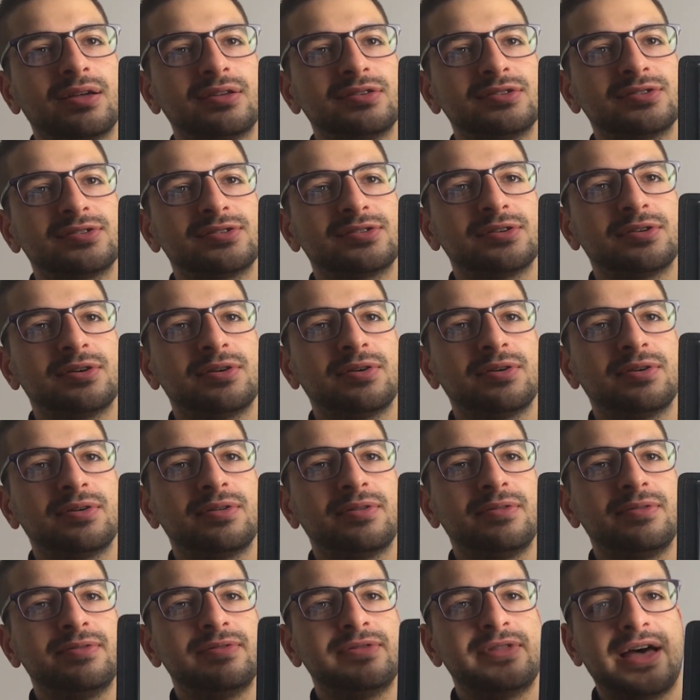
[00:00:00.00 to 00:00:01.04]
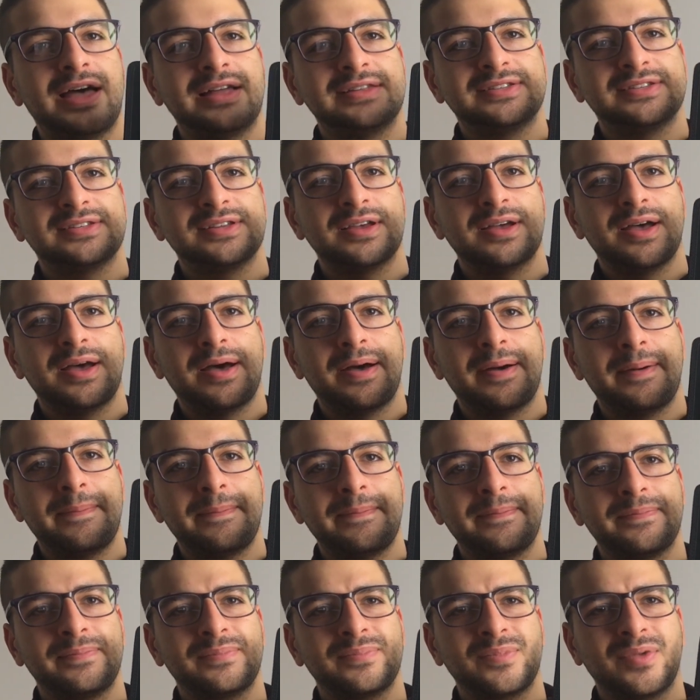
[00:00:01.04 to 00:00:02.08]
So that's
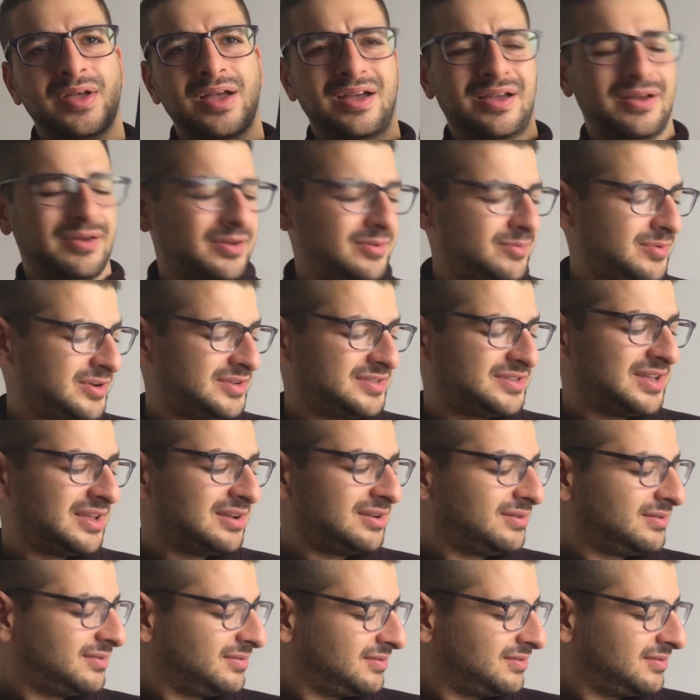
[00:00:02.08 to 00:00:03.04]
what is that?